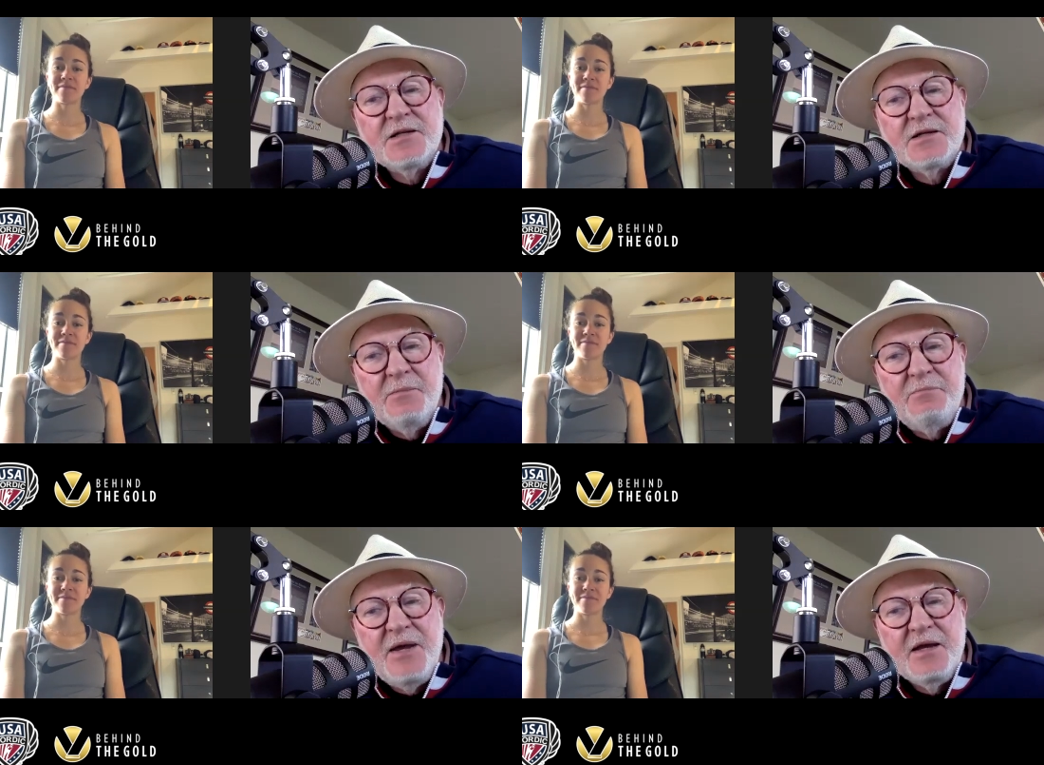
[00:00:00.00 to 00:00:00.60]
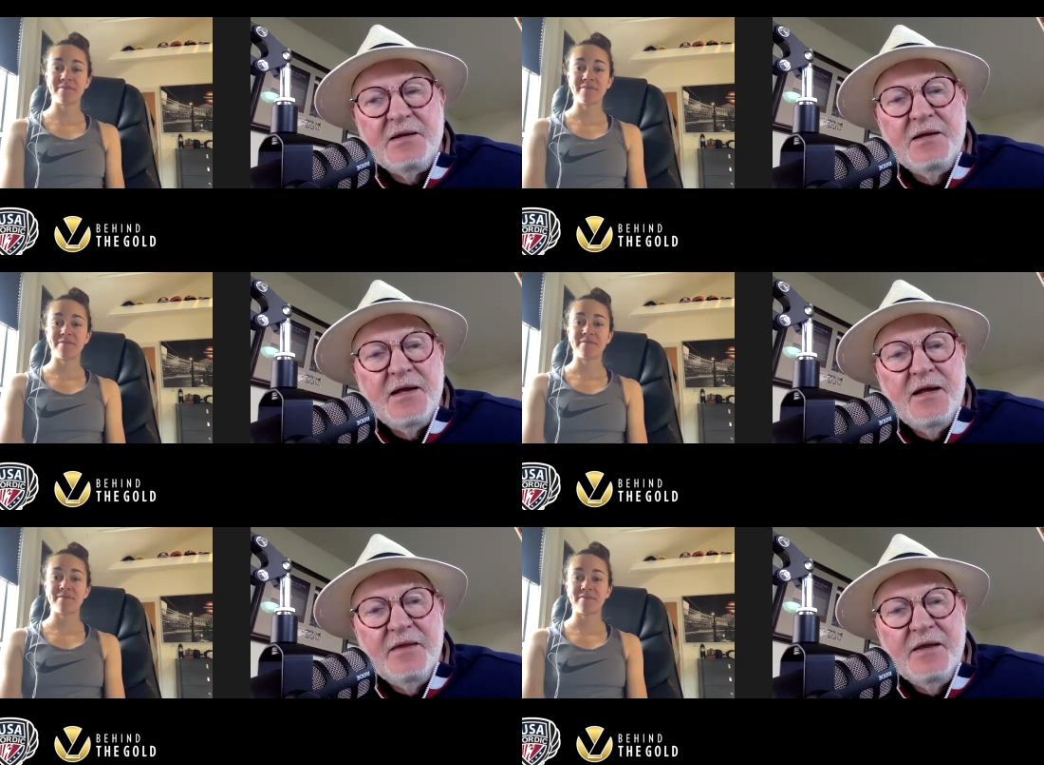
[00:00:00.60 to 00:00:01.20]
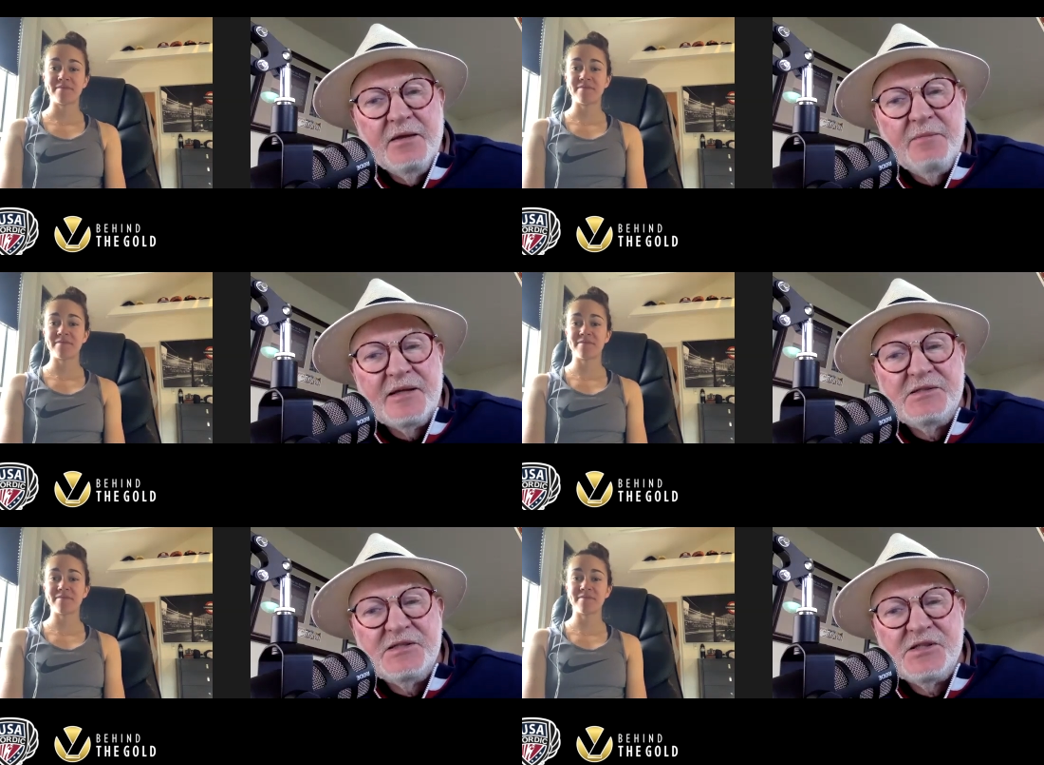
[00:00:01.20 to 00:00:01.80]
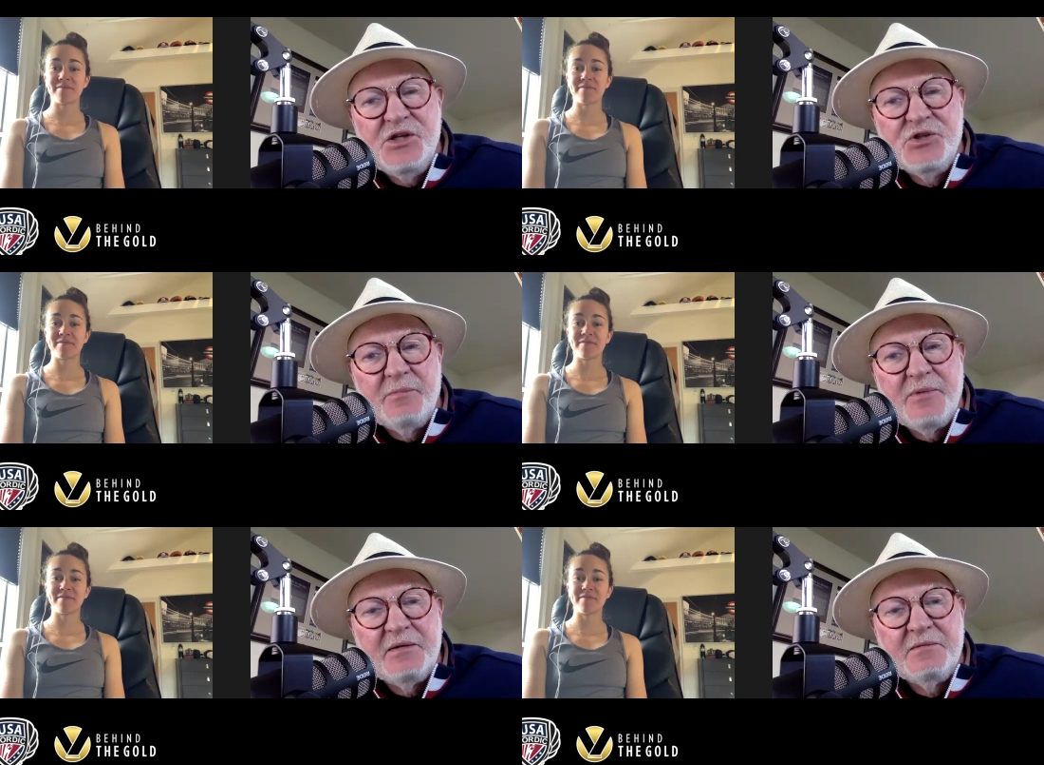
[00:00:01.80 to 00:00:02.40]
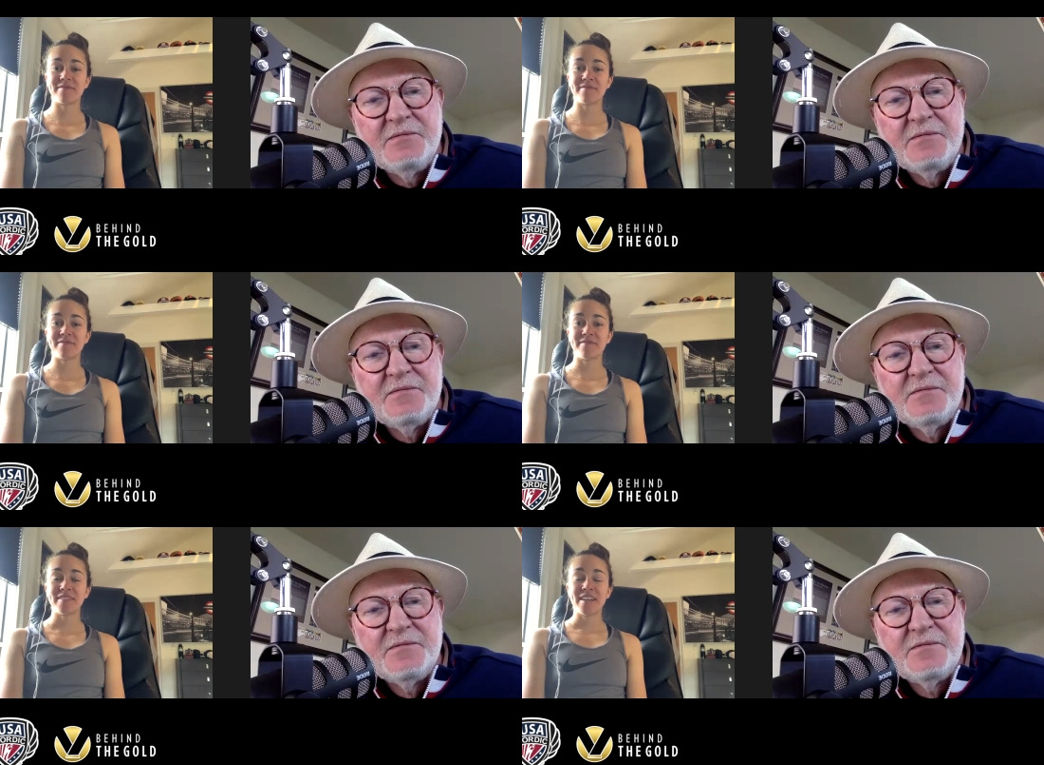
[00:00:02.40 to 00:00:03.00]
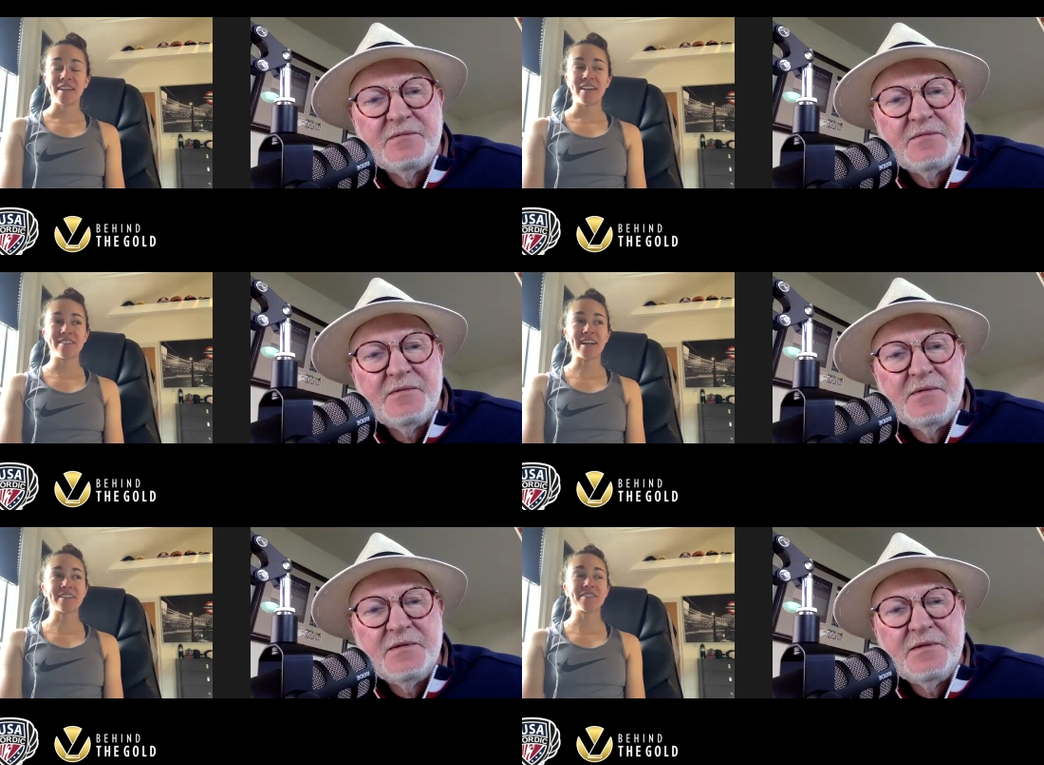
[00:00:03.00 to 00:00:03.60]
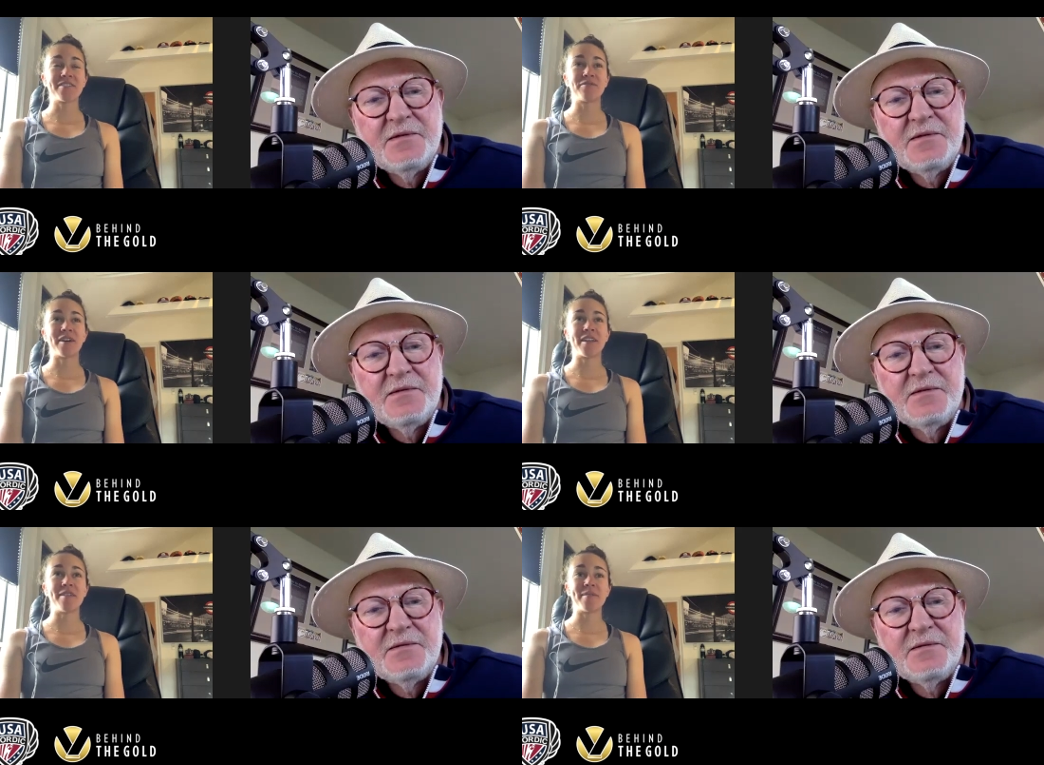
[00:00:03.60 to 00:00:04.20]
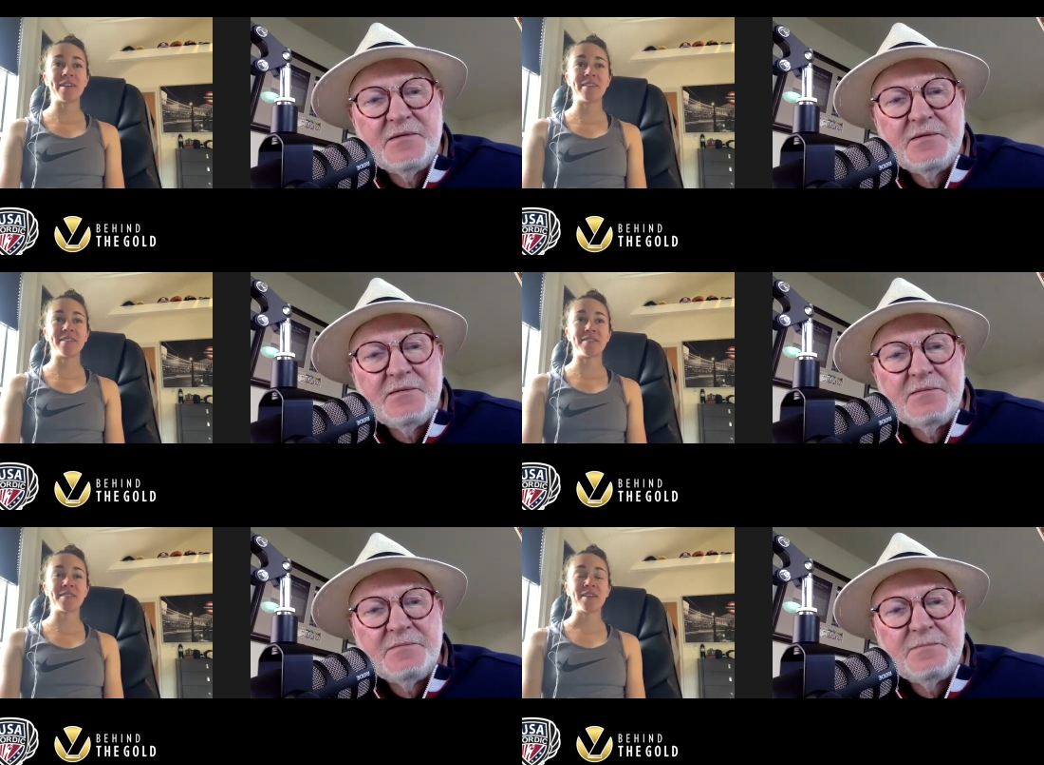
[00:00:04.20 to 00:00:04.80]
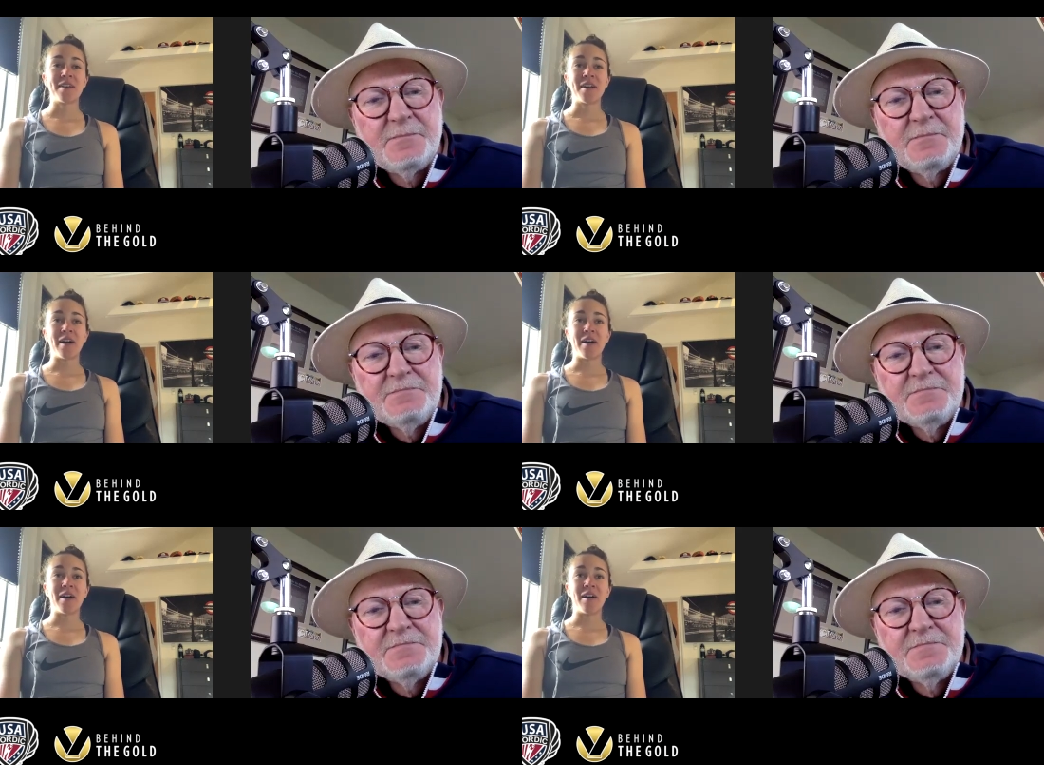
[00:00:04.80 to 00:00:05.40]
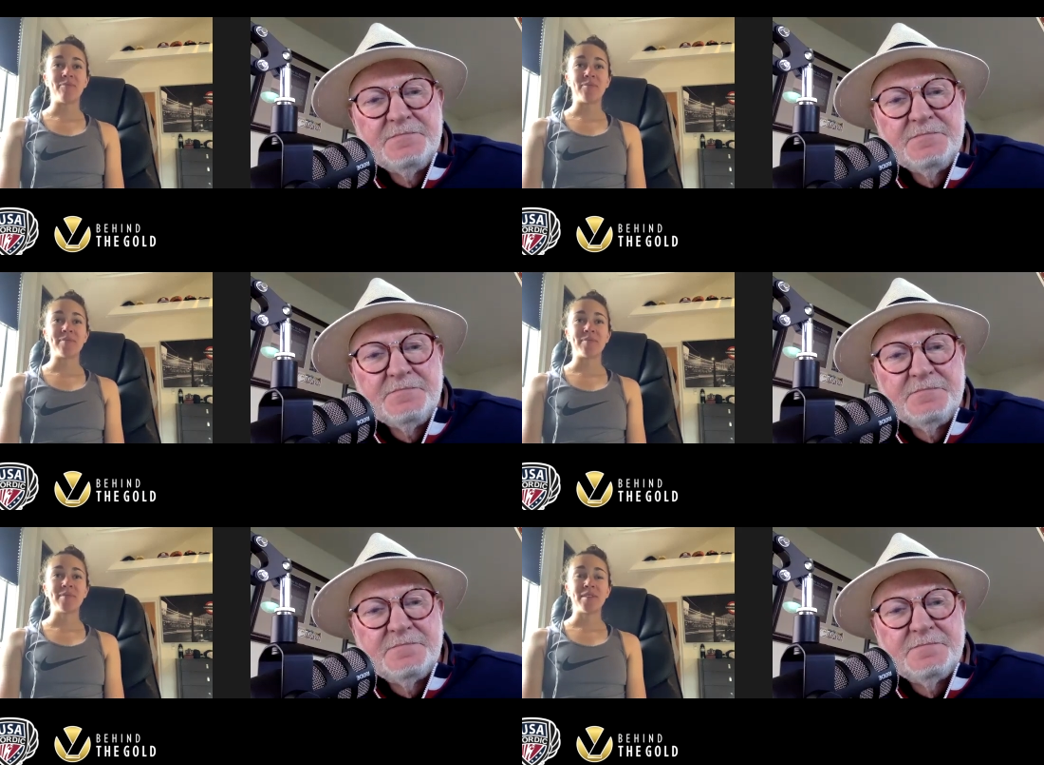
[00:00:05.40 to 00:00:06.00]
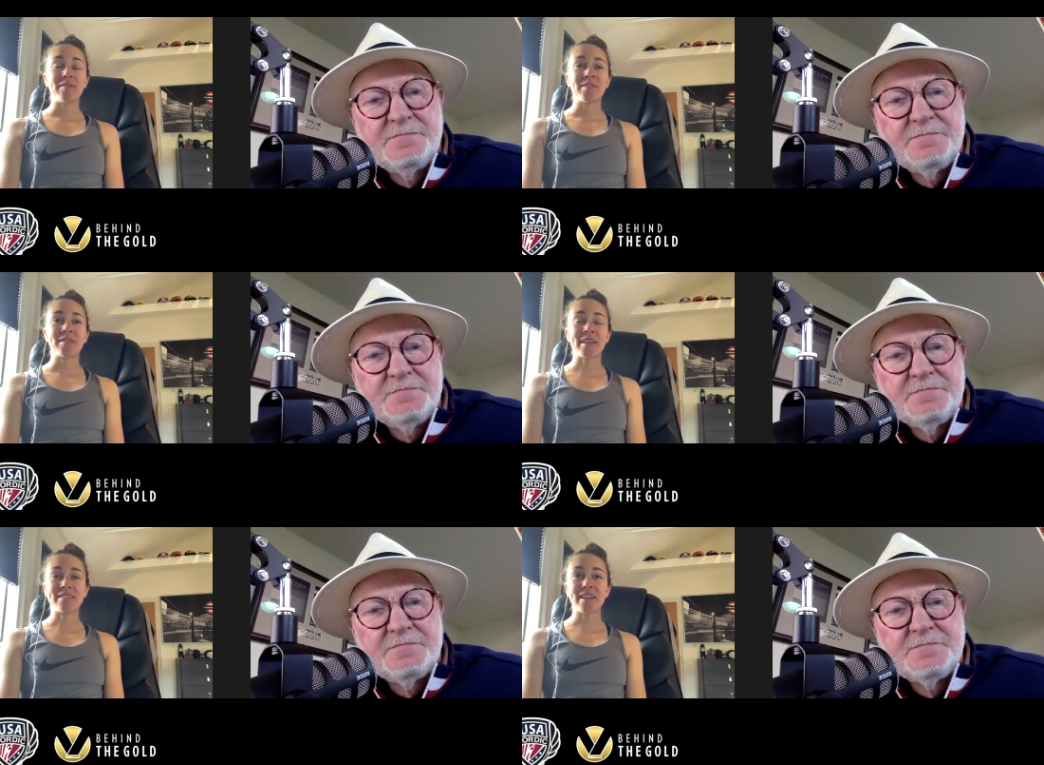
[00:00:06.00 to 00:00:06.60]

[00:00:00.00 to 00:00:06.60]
Speaker 1: compete in the olympics in ski jumping
Speaker 2: it's actually funny because um, since